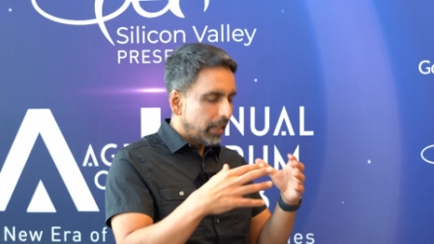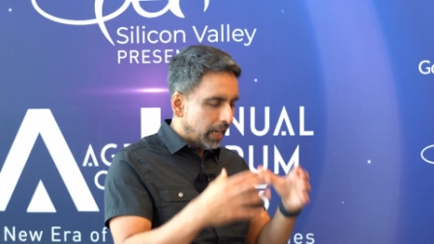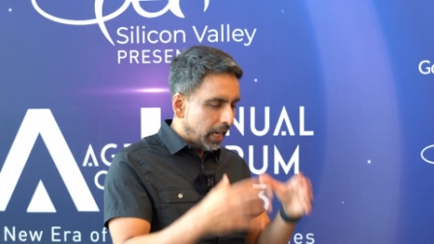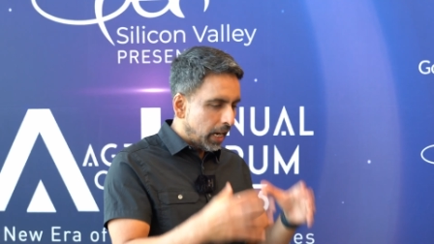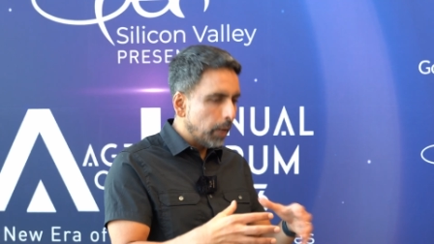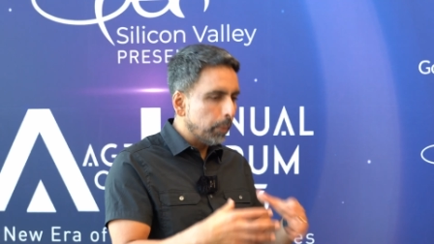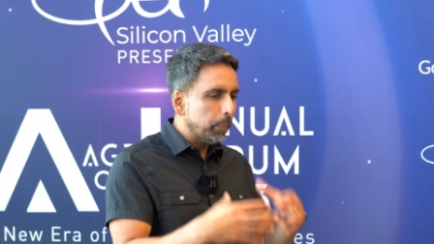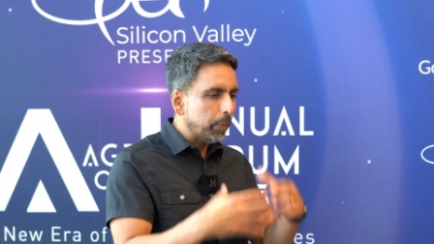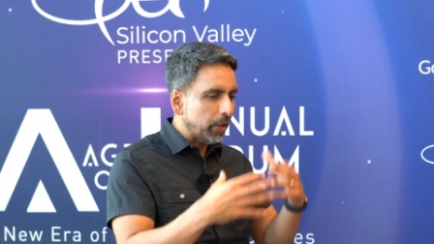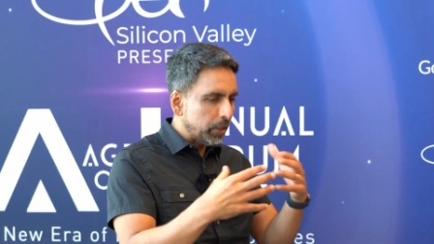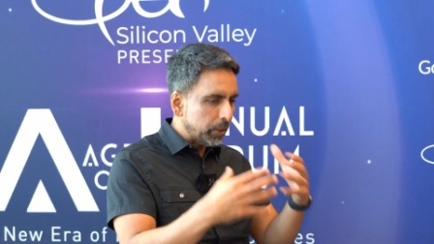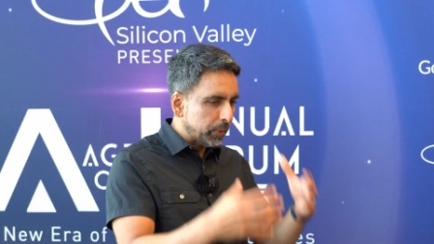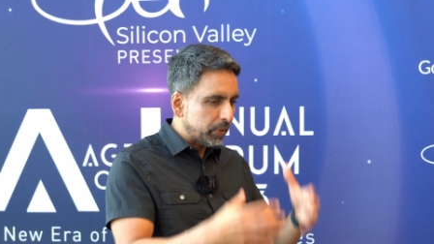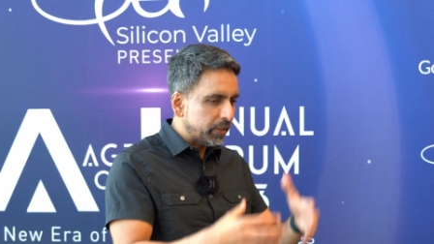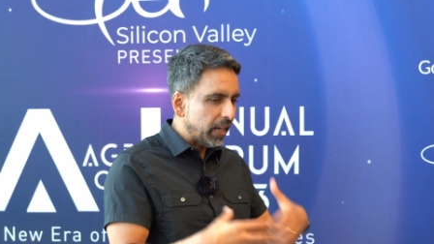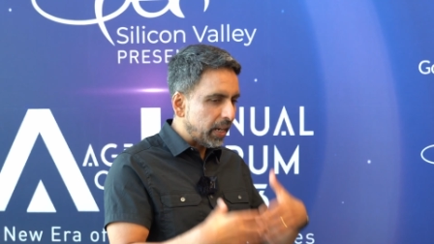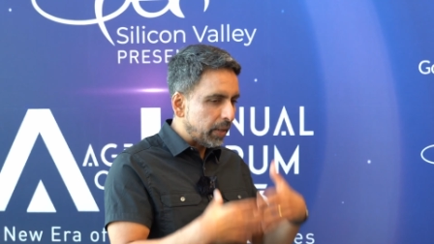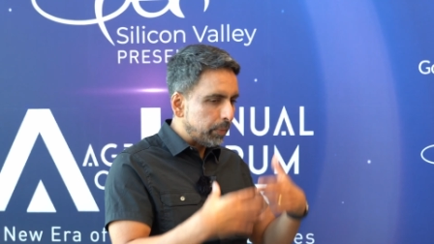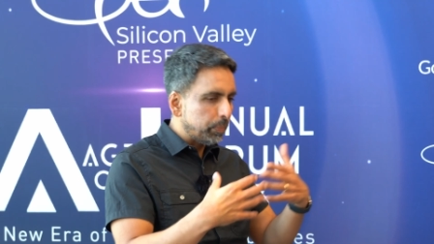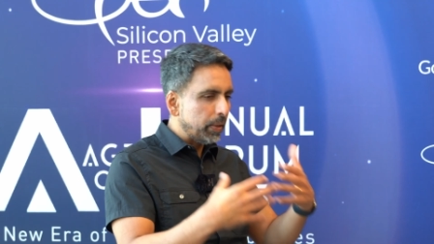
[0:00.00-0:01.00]
help
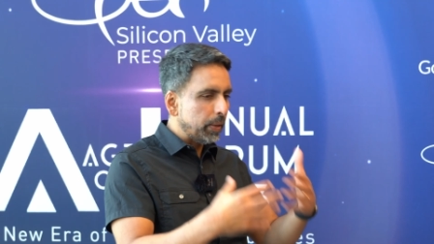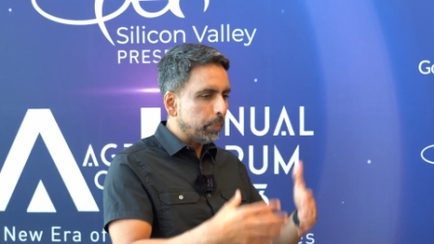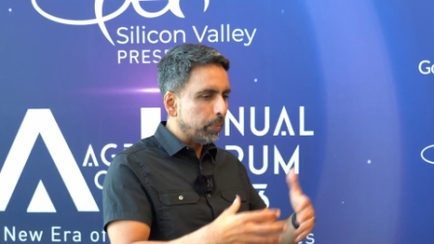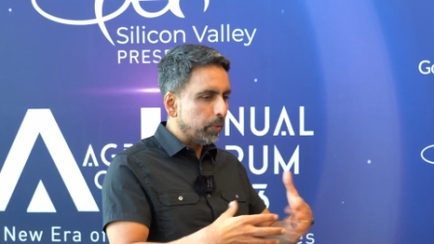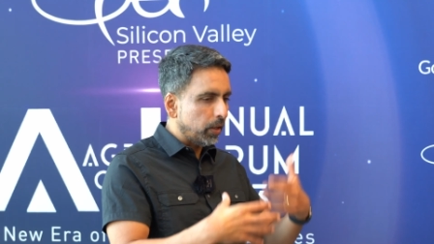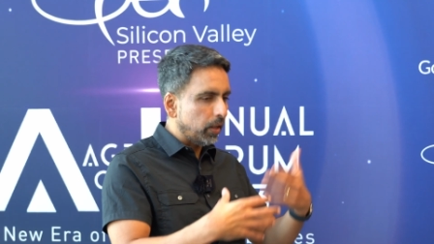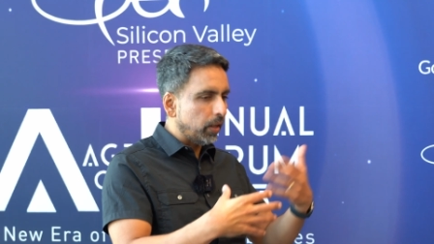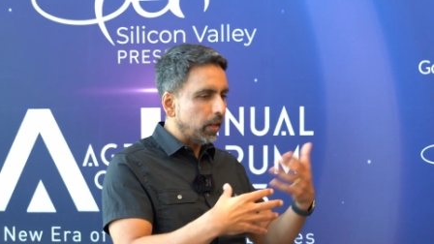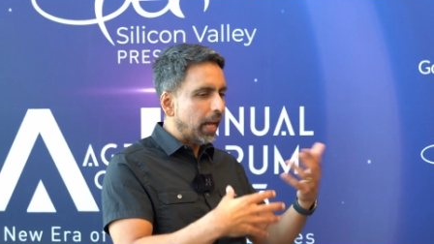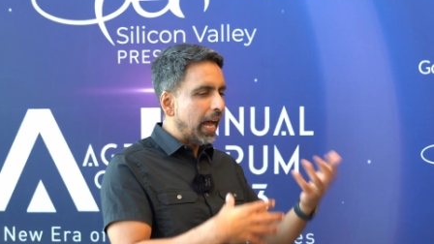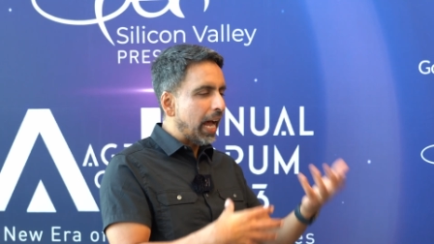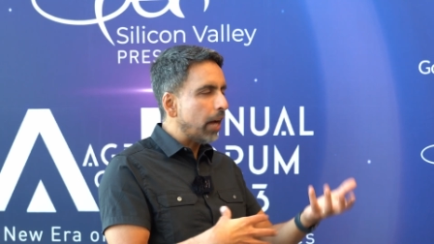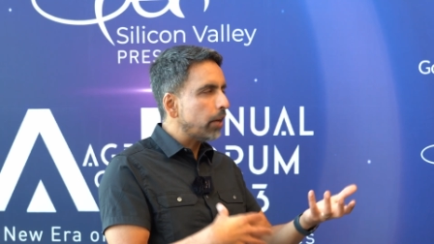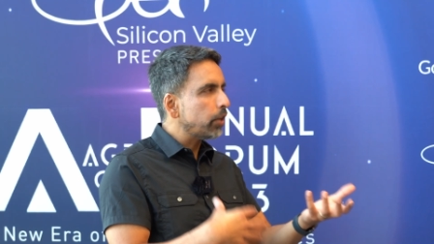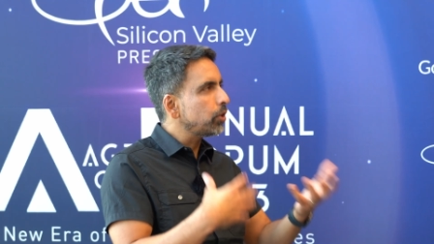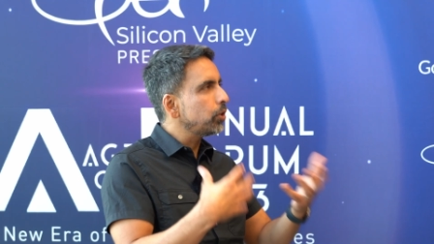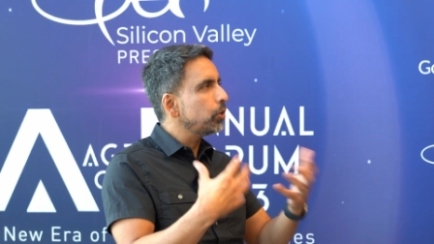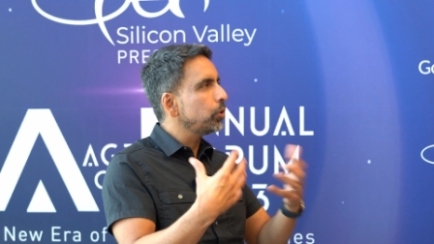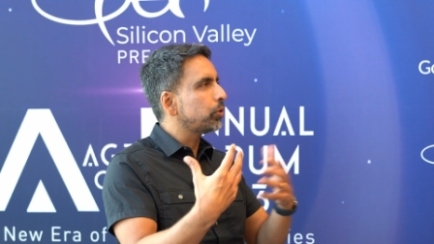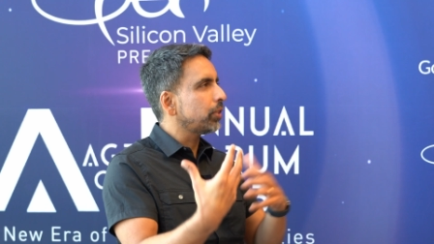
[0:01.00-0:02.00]
understand people how
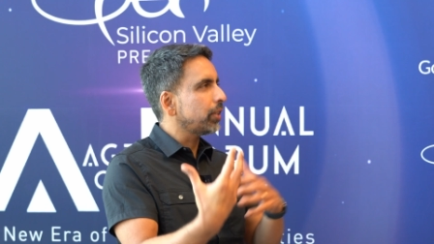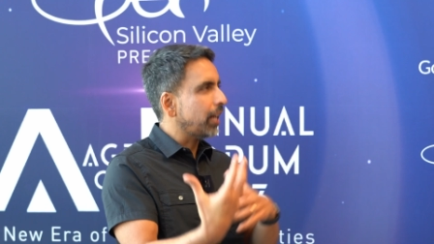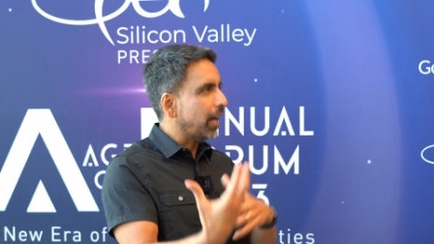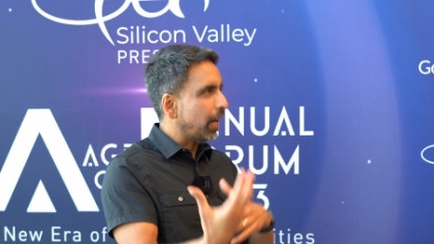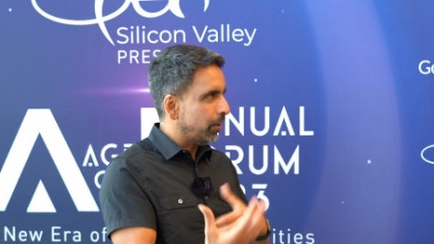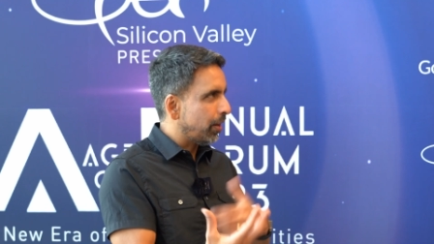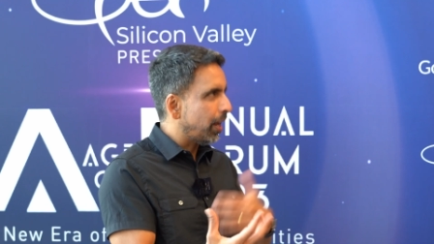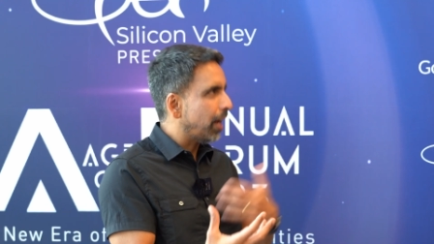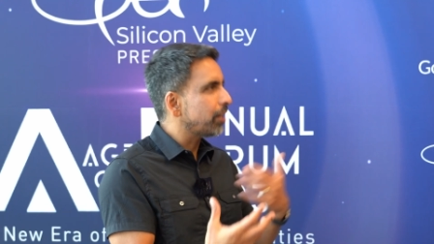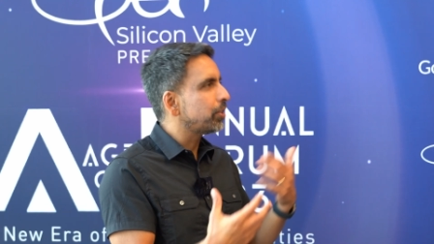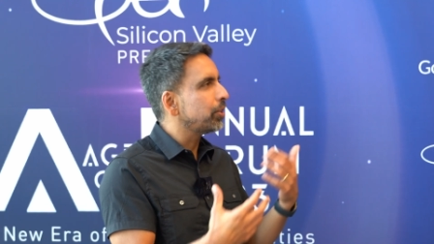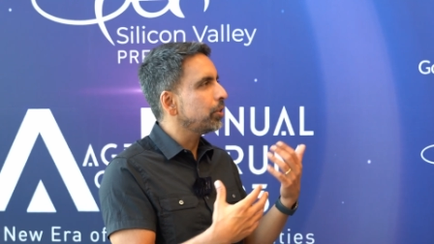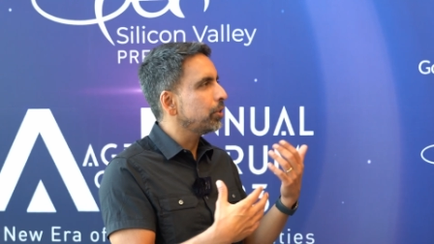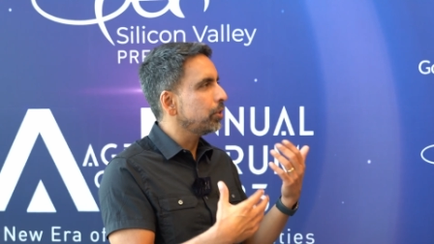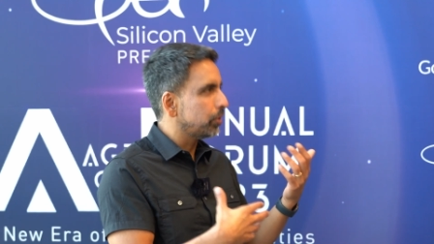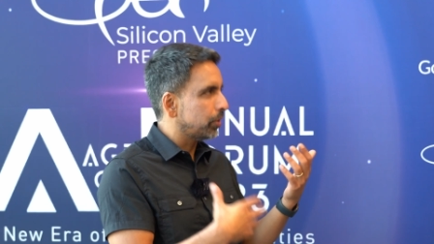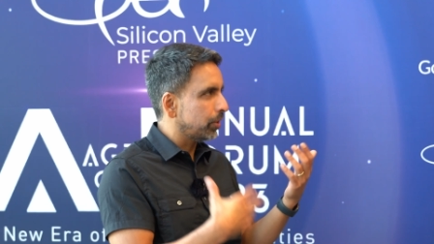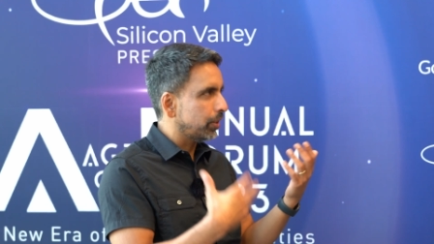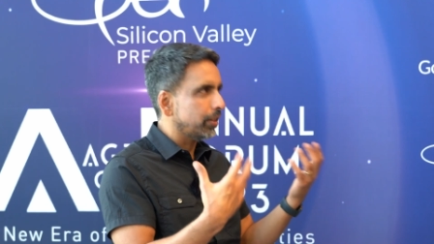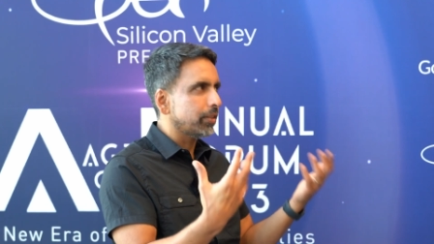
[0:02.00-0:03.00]
to use it, how not to
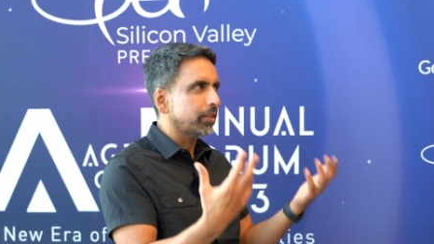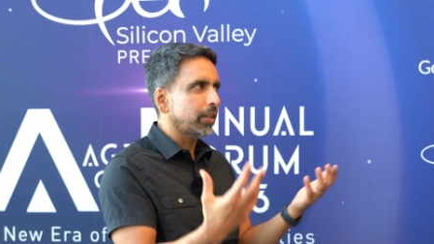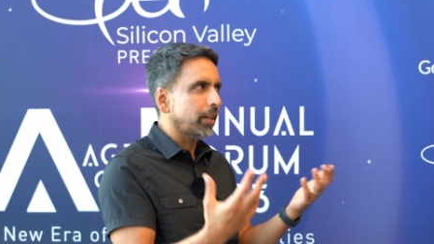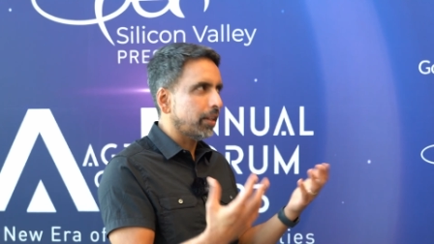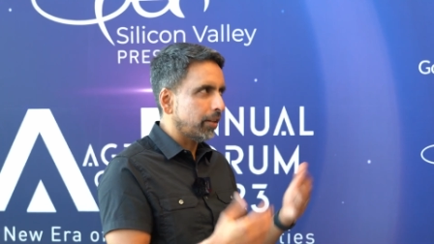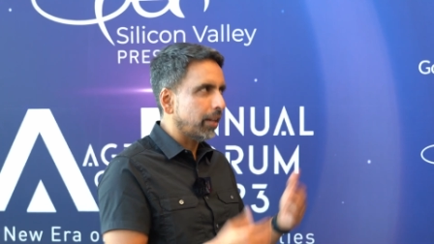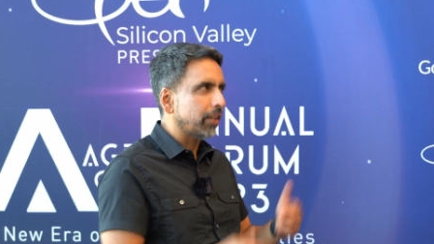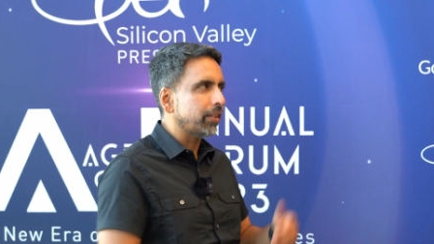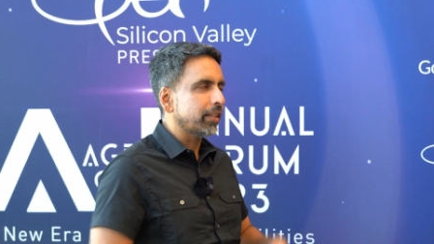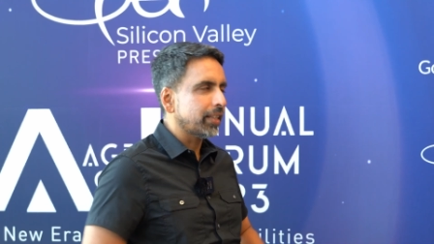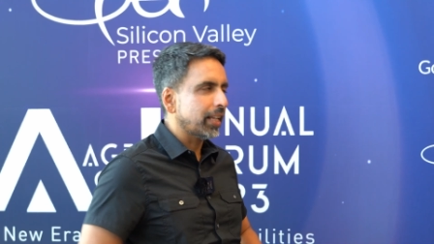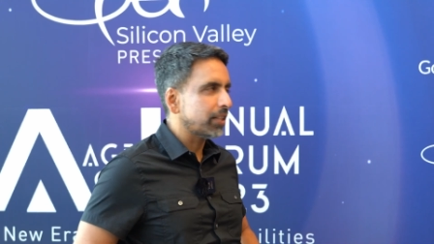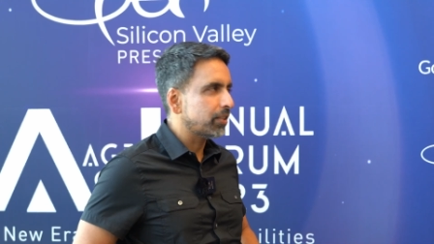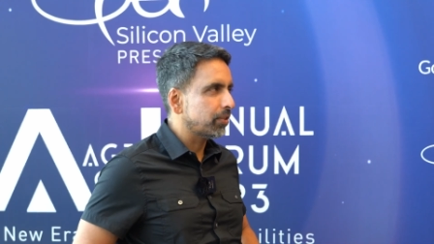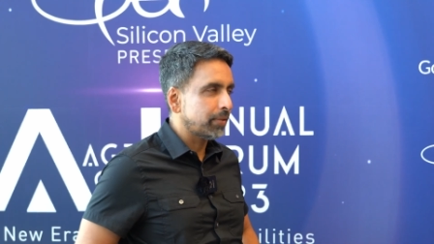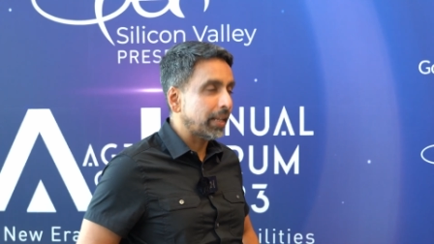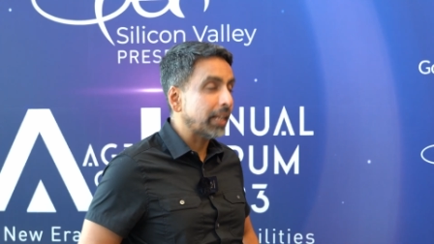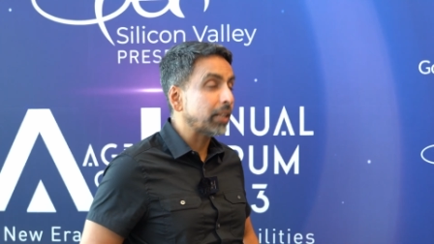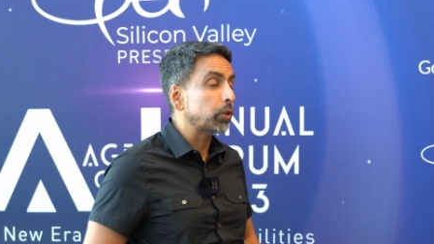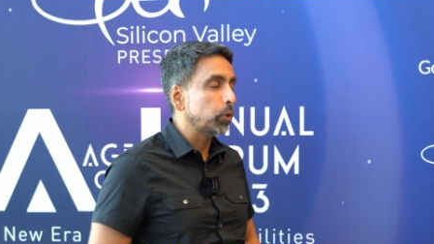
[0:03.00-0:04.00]
use it, etc. I think
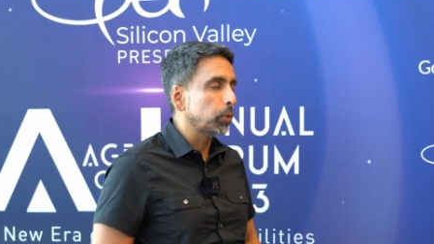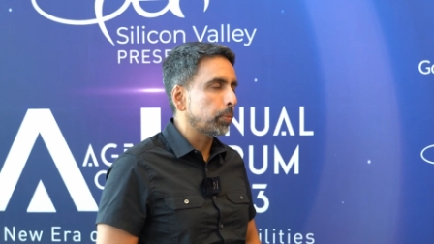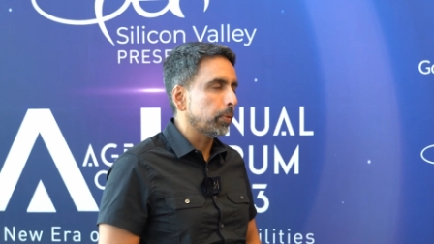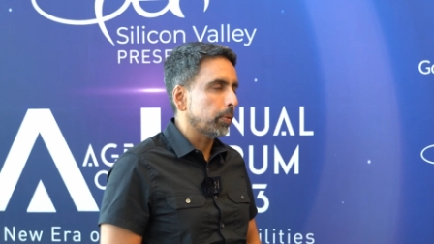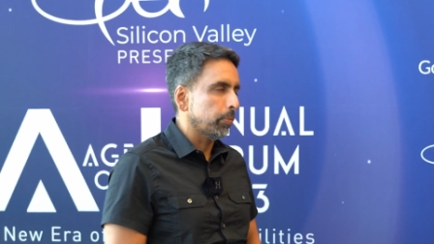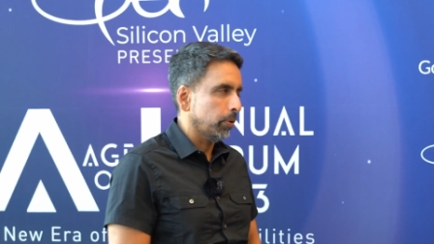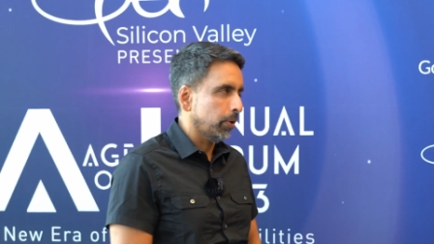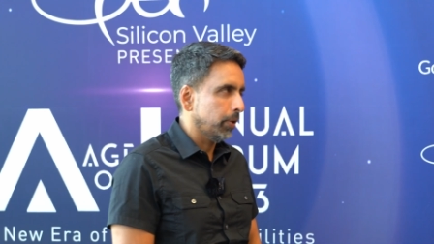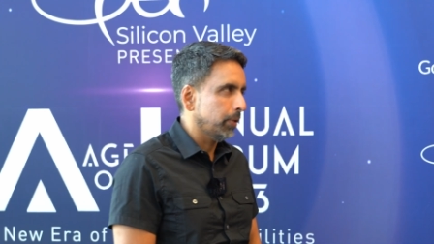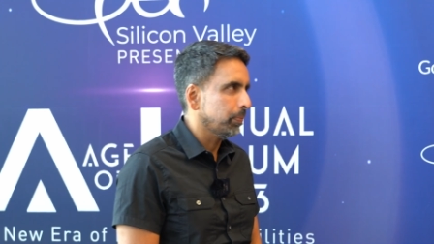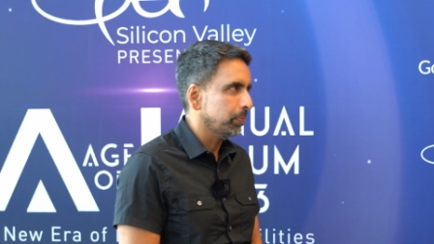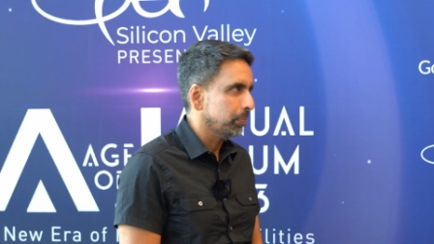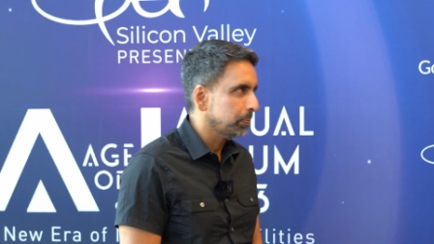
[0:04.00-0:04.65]
that's that's super important.